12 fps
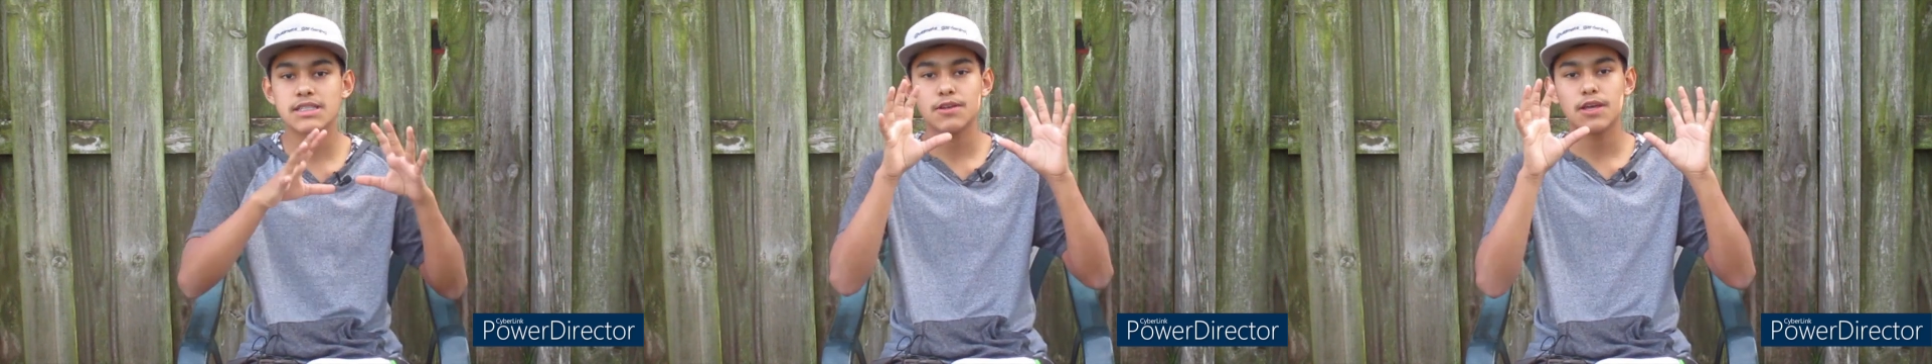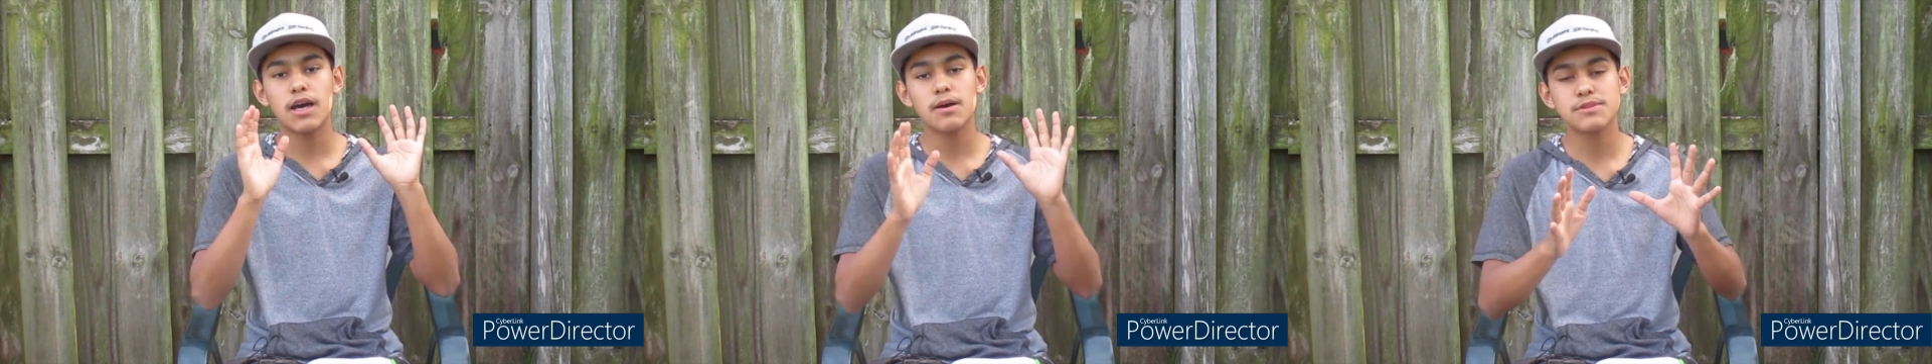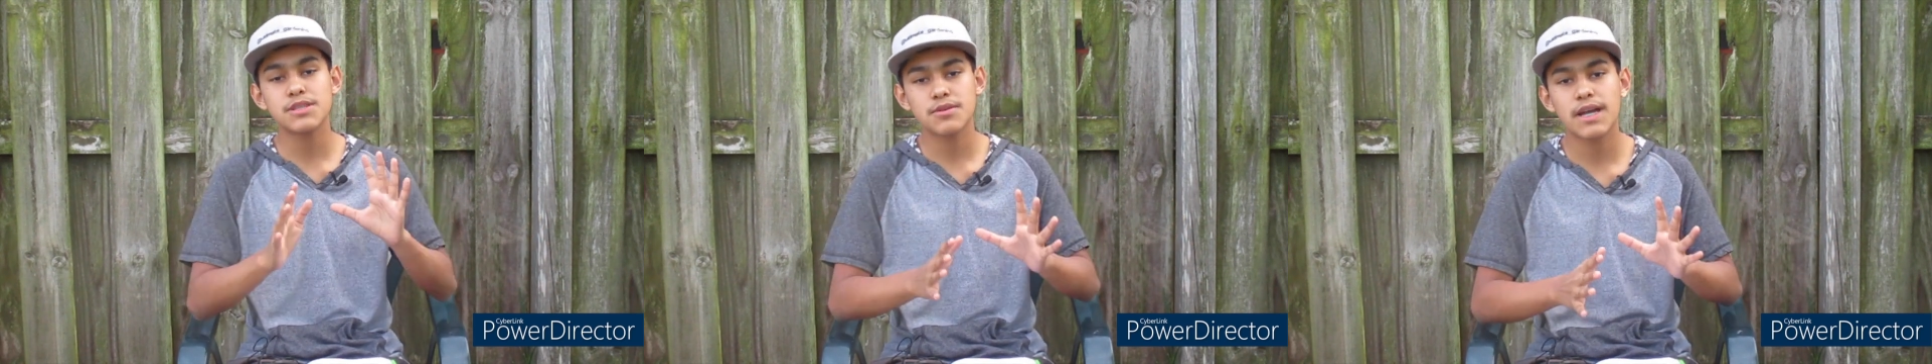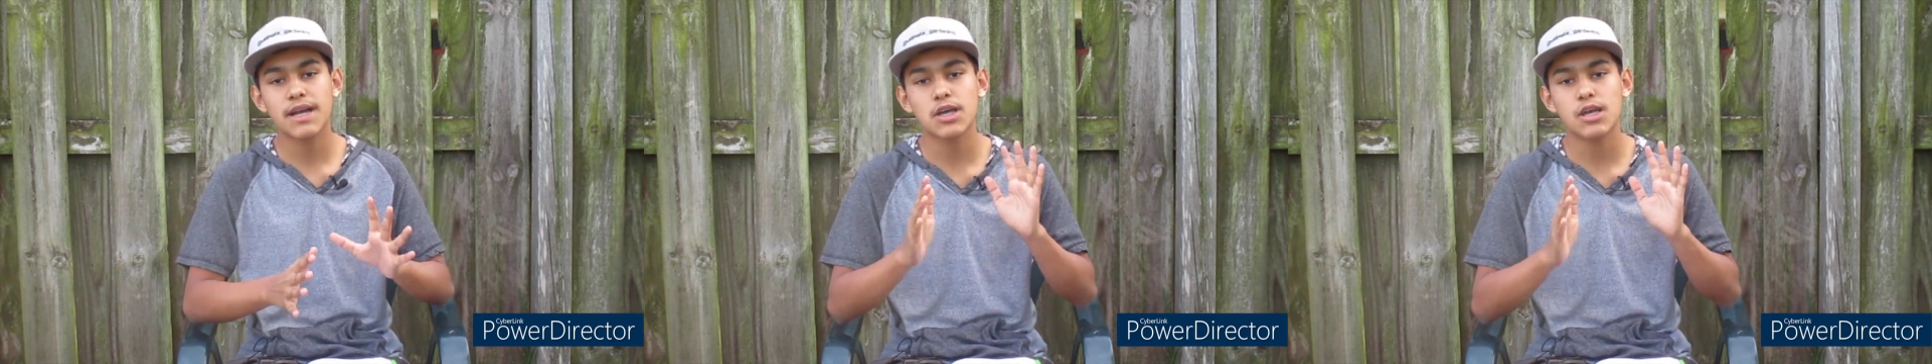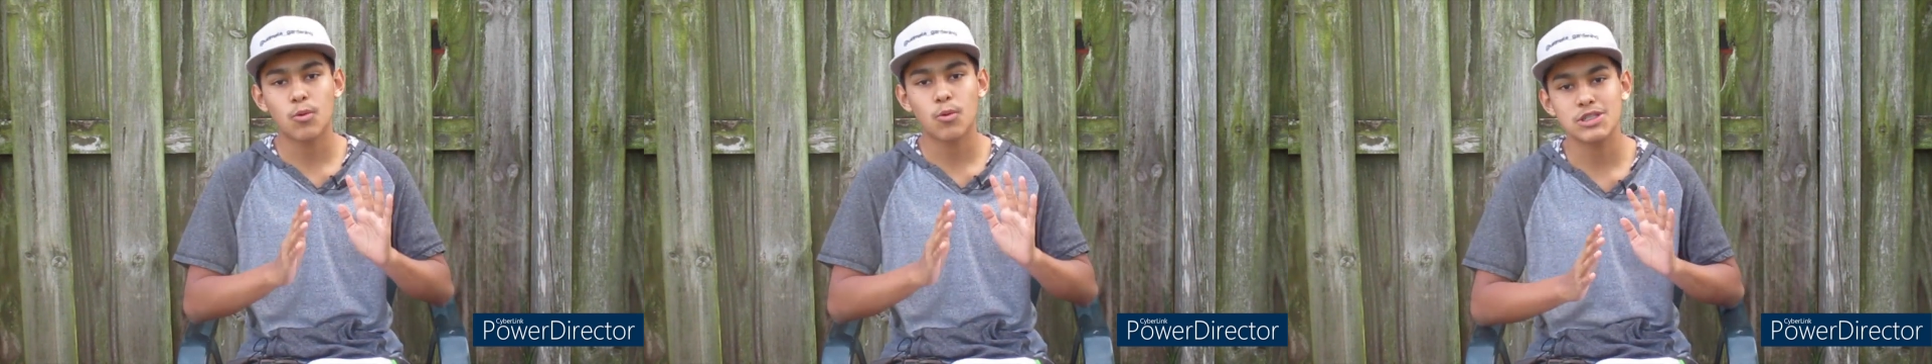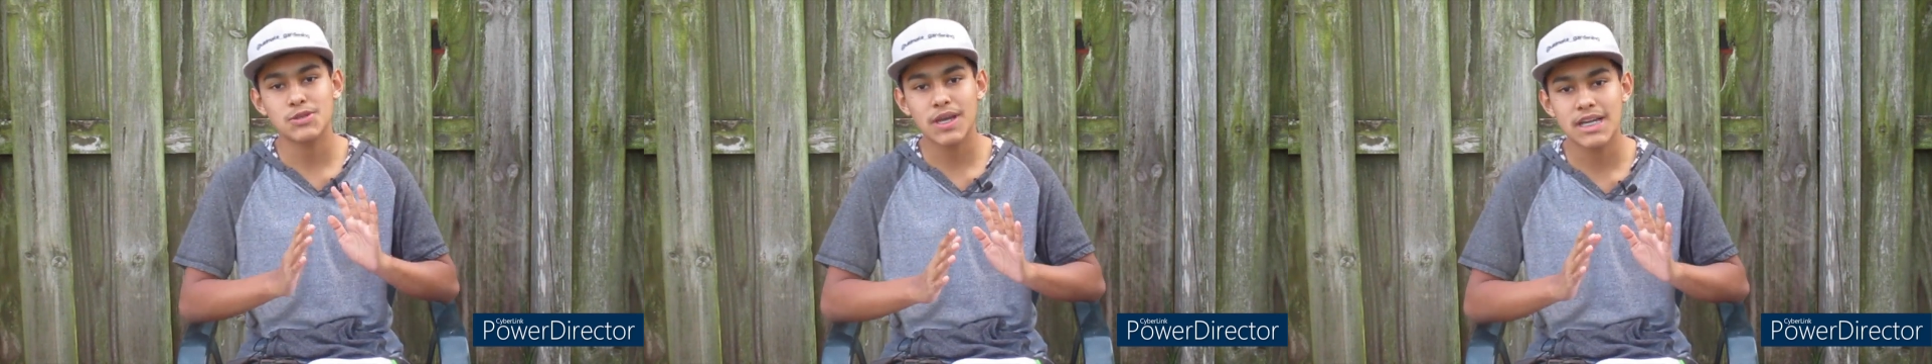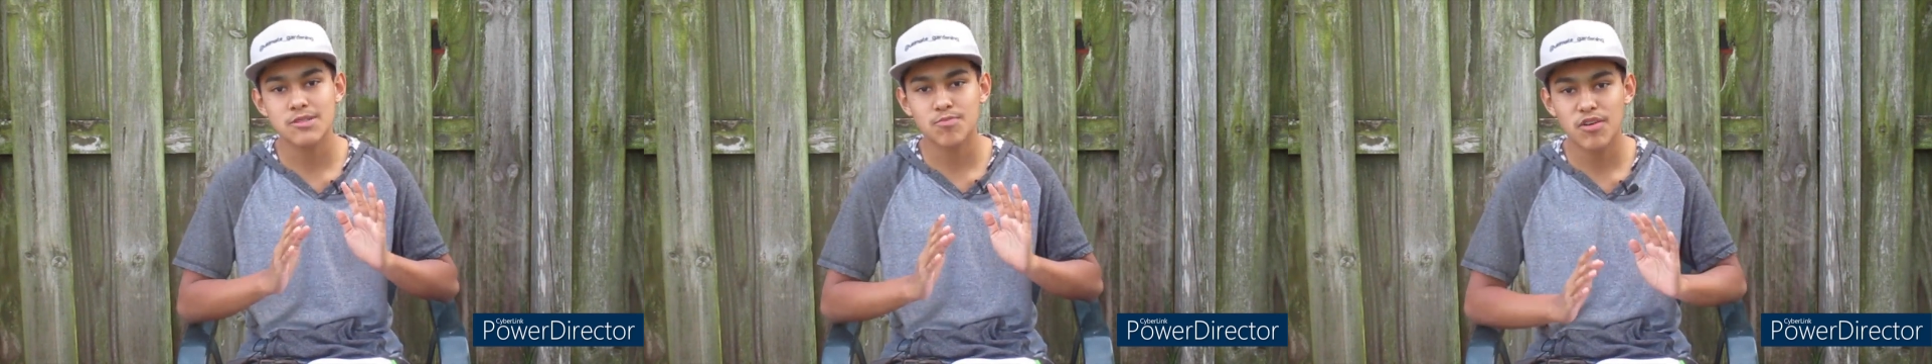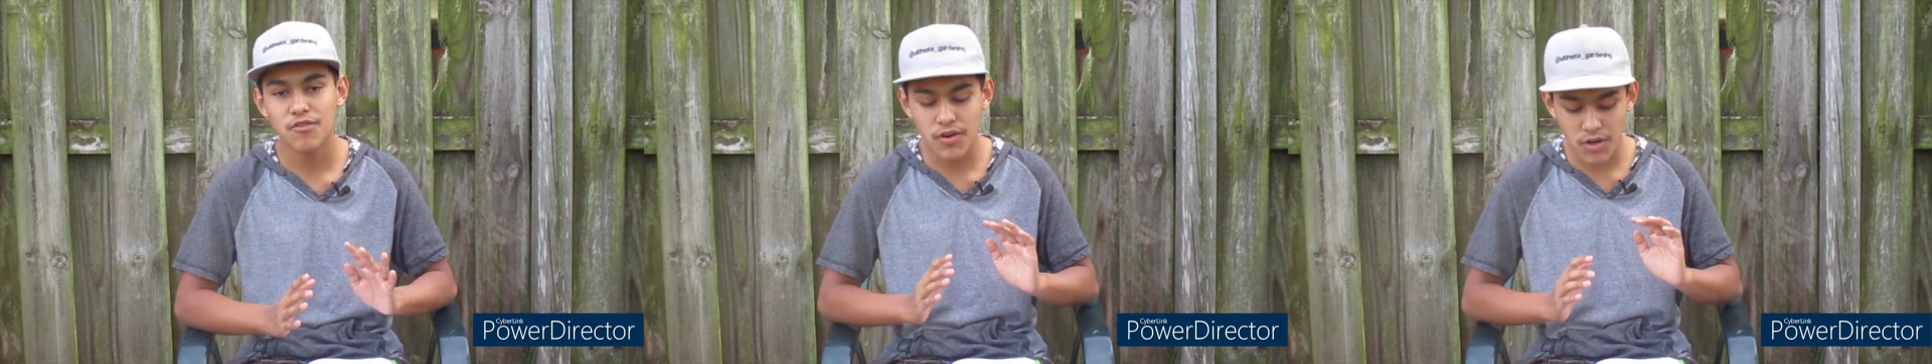It's up to you guys on what you guys
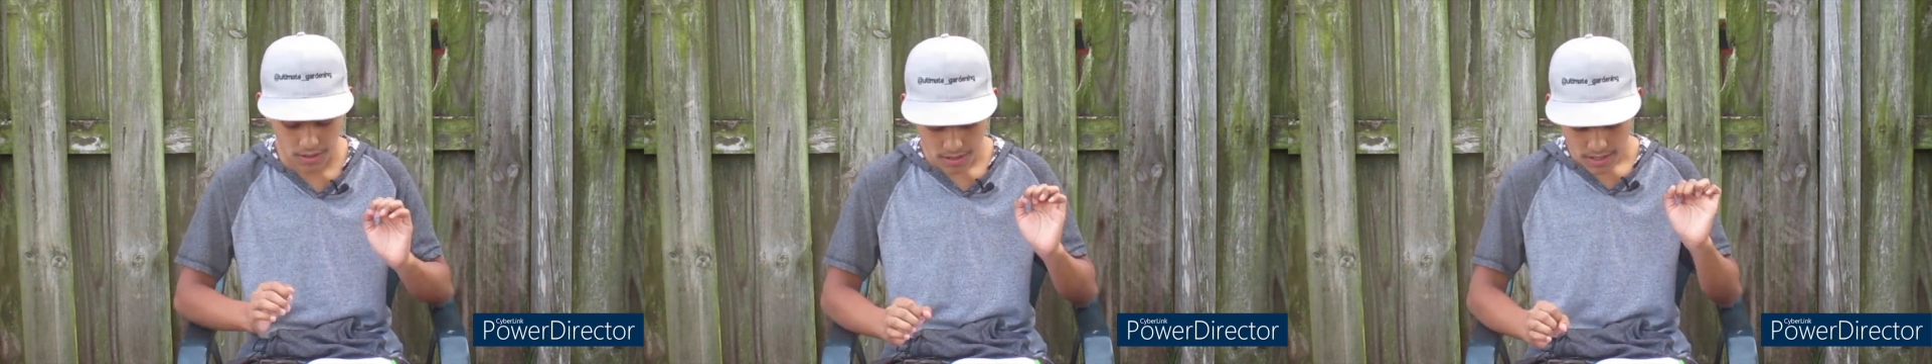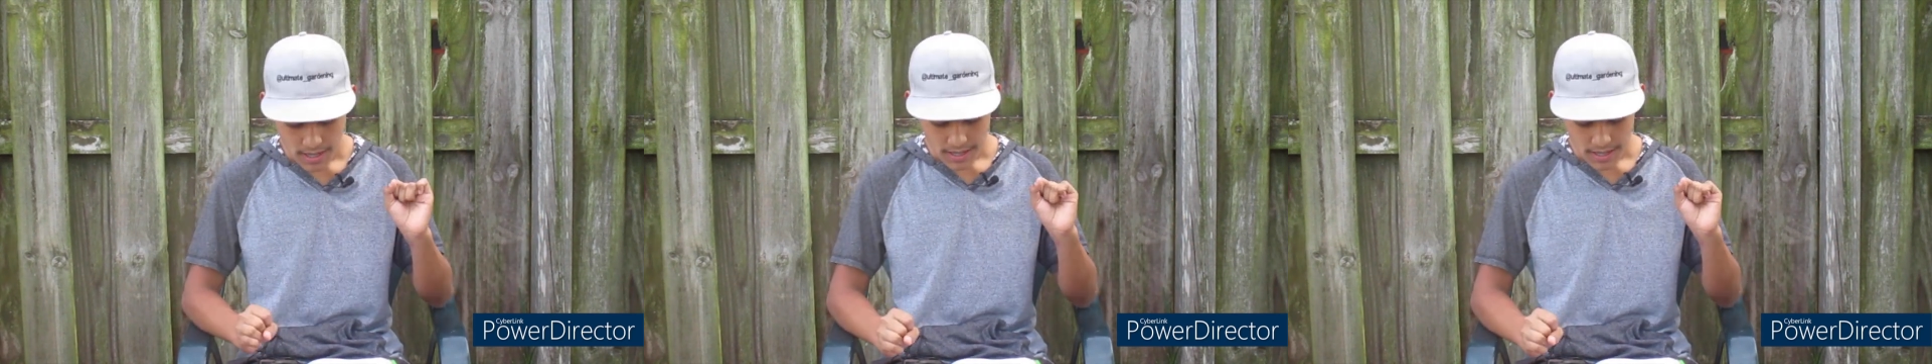prefer.